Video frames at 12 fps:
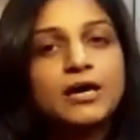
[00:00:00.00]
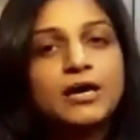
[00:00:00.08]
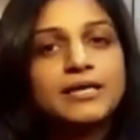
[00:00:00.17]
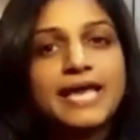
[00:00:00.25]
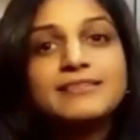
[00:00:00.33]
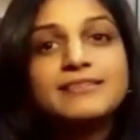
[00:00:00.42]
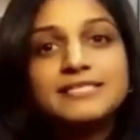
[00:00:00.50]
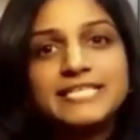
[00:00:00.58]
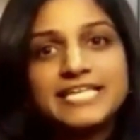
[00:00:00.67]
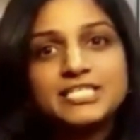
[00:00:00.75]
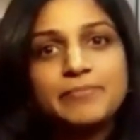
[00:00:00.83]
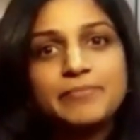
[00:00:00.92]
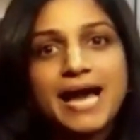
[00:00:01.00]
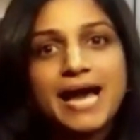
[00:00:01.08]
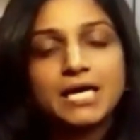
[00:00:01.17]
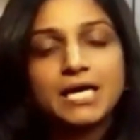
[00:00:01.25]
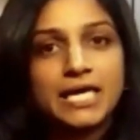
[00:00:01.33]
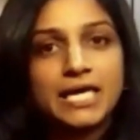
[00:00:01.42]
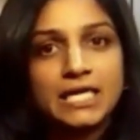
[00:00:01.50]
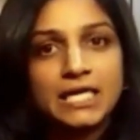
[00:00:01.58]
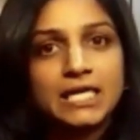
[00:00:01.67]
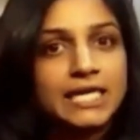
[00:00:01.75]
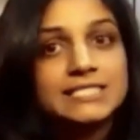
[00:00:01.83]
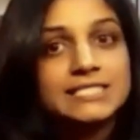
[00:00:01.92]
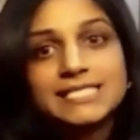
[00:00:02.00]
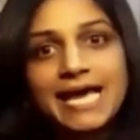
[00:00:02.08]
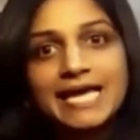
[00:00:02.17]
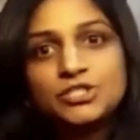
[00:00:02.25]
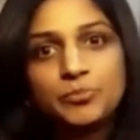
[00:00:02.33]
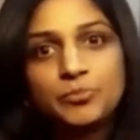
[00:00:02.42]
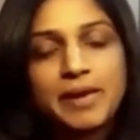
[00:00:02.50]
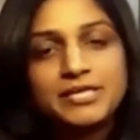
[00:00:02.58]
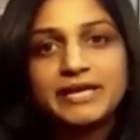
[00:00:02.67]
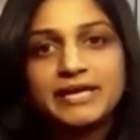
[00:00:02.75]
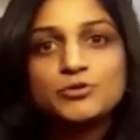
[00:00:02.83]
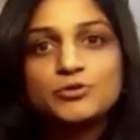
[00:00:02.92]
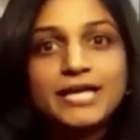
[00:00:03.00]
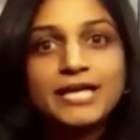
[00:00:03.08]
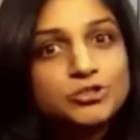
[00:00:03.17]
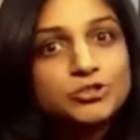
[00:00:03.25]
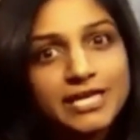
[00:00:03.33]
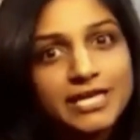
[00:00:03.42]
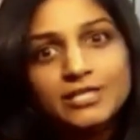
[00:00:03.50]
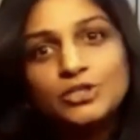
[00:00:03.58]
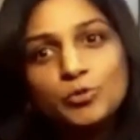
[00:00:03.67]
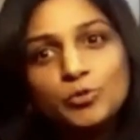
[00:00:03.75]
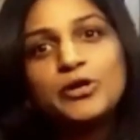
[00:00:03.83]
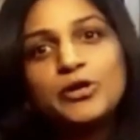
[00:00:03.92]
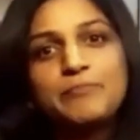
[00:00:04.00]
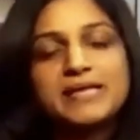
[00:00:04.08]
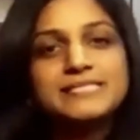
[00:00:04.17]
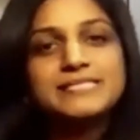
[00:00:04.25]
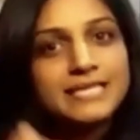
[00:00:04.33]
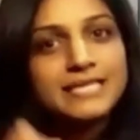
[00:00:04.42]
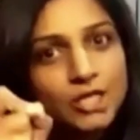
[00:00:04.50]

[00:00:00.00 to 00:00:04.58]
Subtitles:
get the data back in slides or pen drives. So I had to take a notebook and pencil and